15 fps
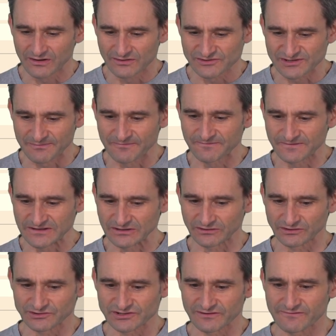some
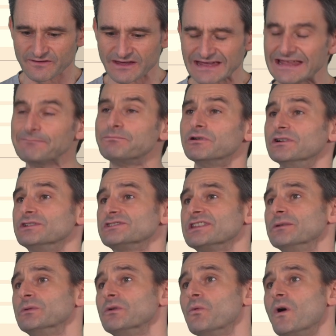fields of the inputs
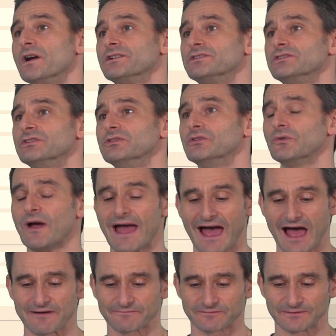that we want to
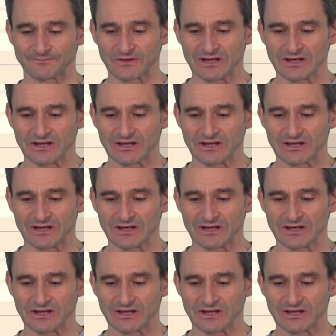have.